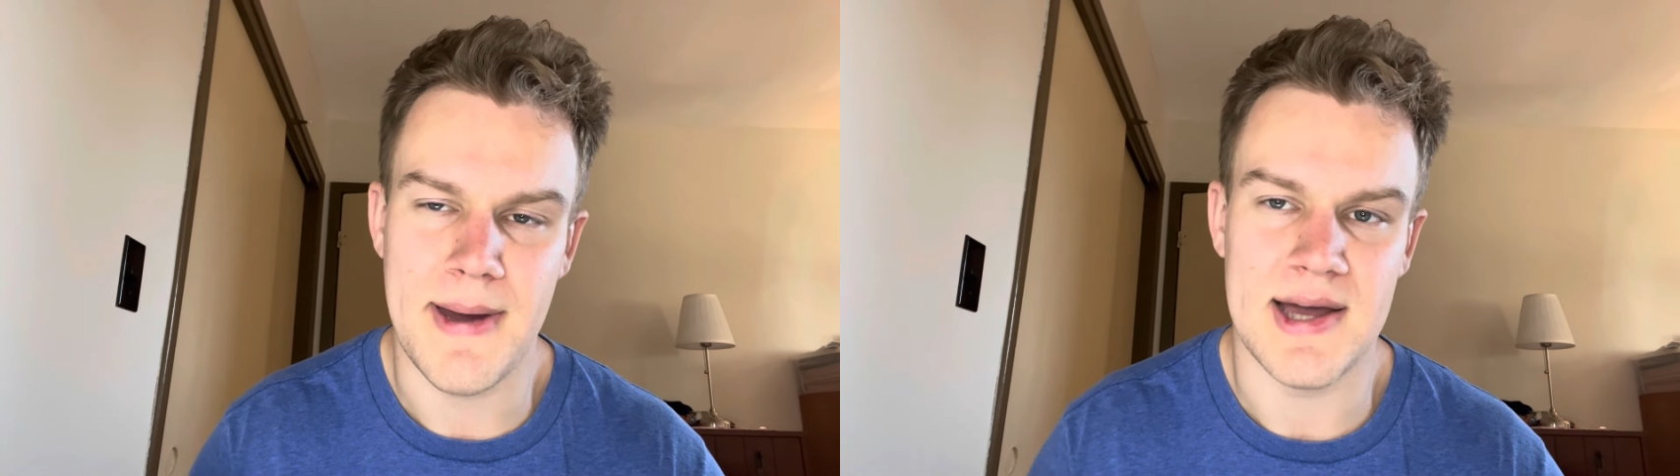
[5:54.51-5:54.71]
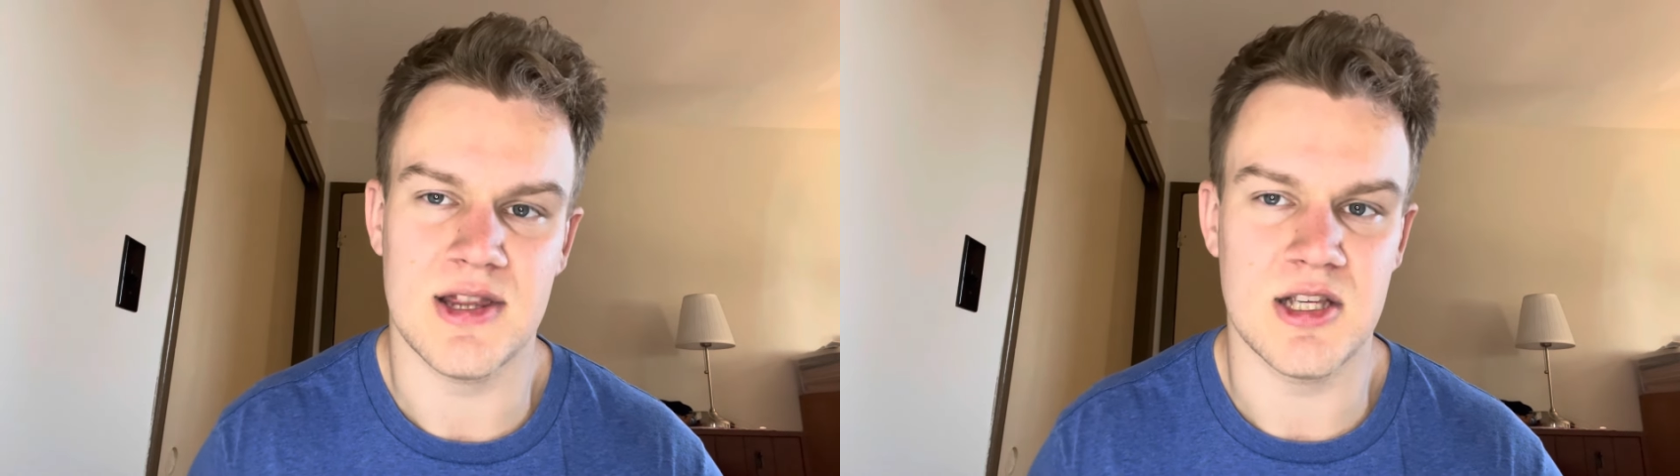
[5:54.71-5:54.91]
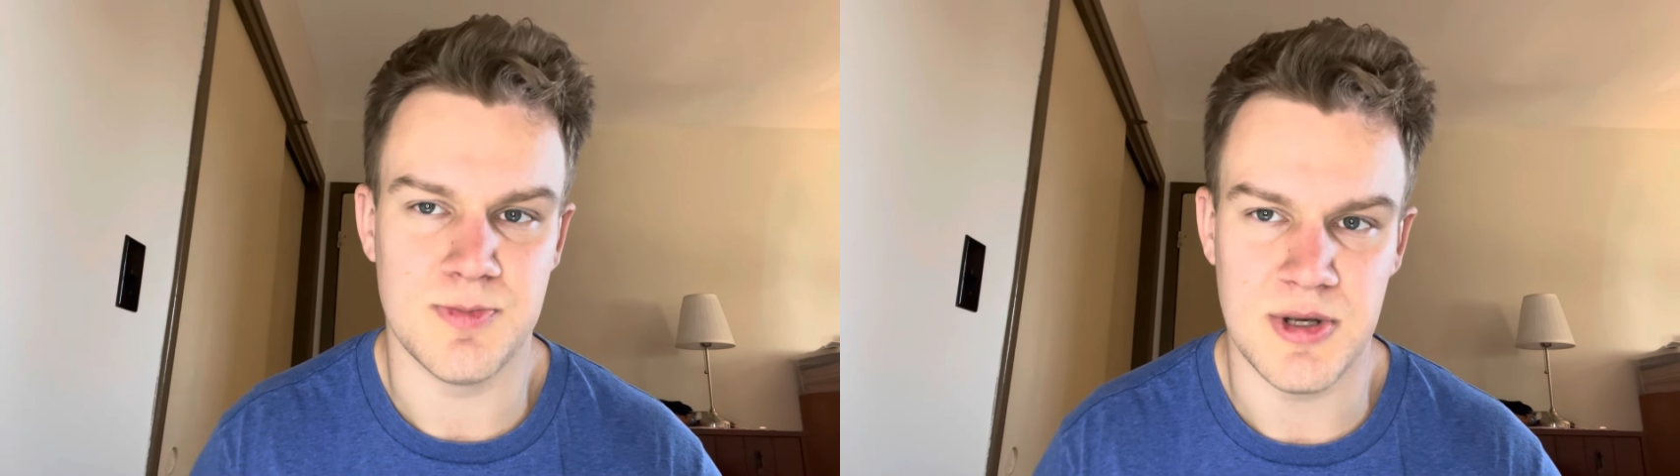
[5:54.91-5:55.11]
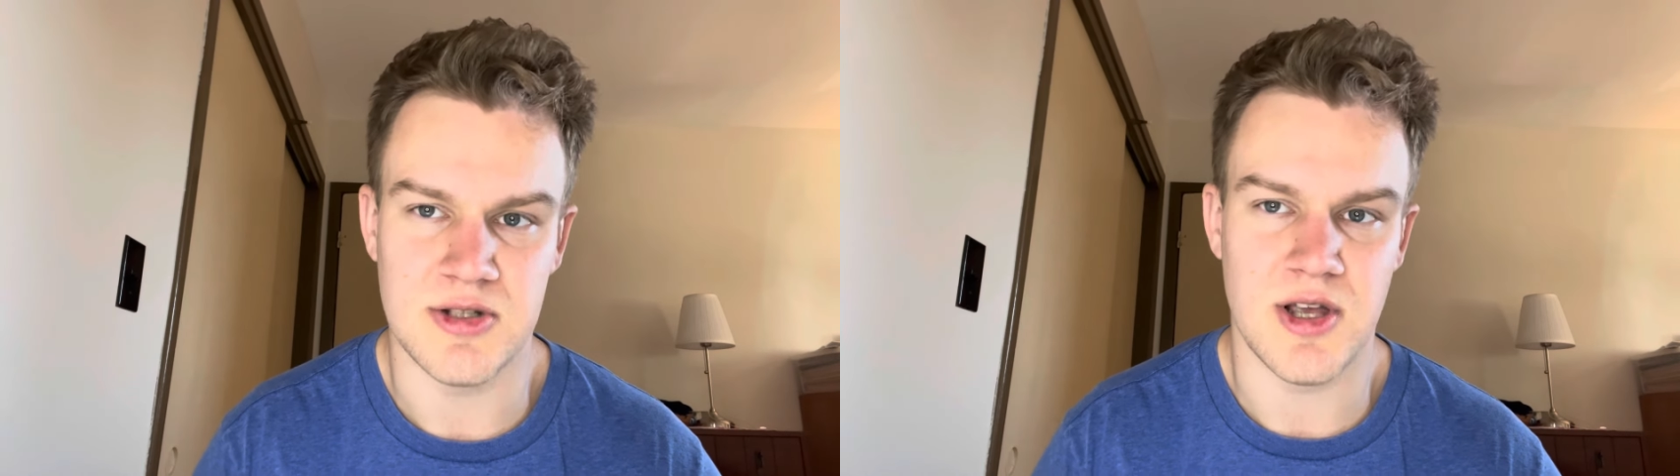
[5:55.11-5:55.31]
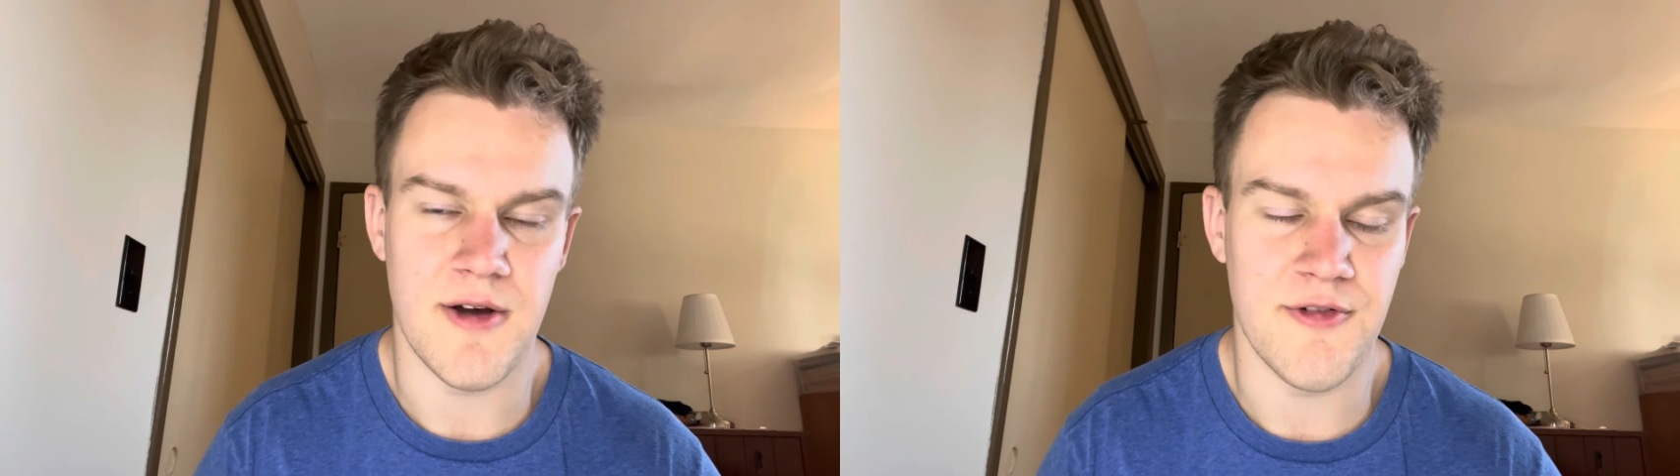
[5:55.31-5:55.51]
impact this
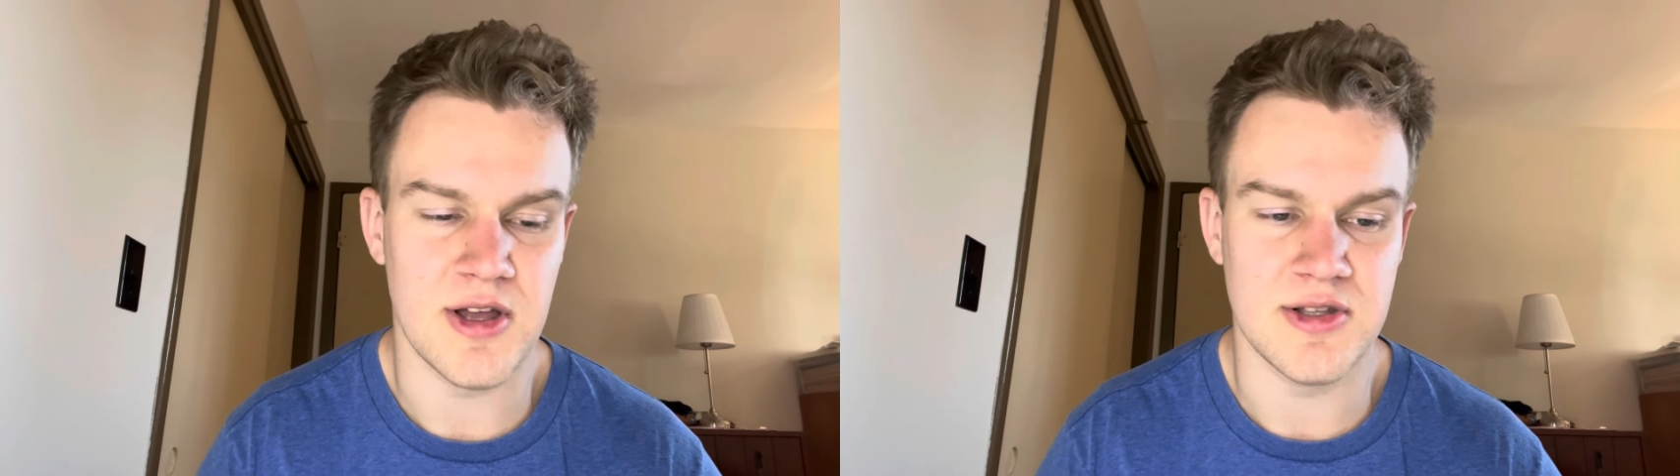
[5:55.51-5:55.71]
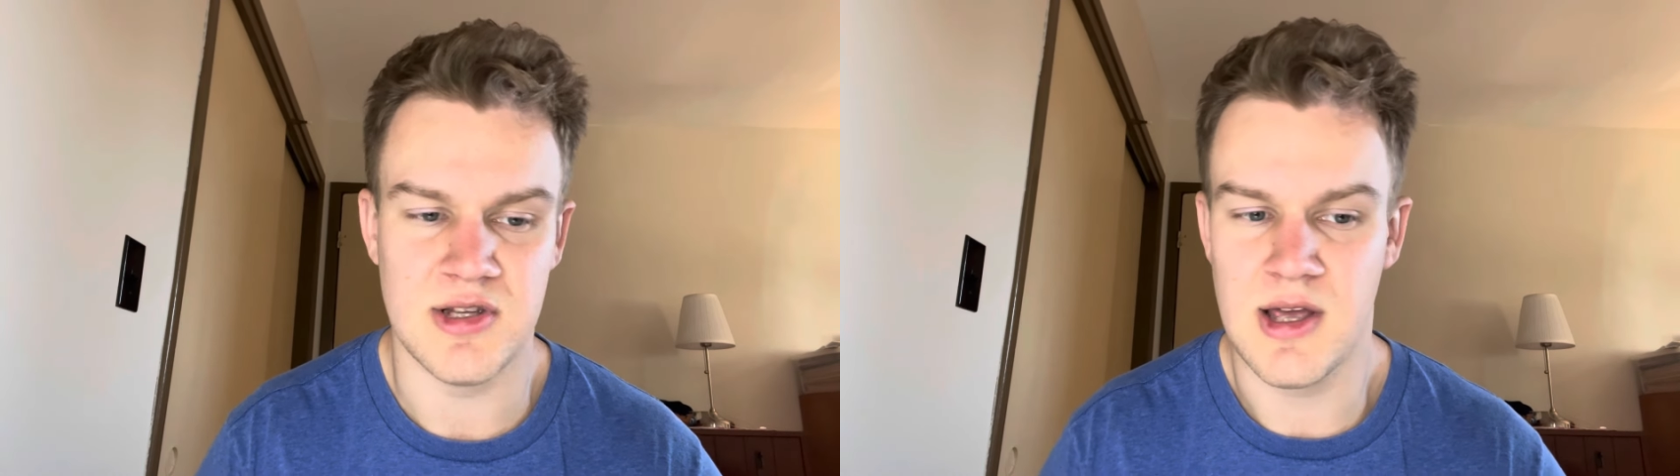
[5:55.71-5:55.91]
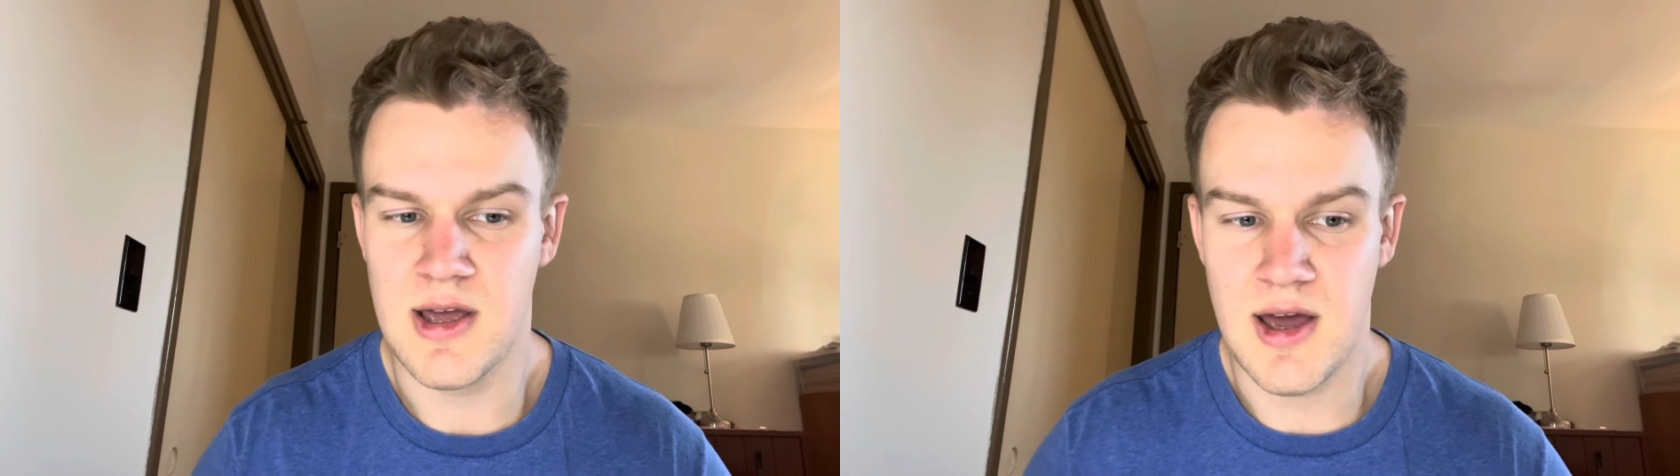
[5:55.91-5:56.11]
Bills offense.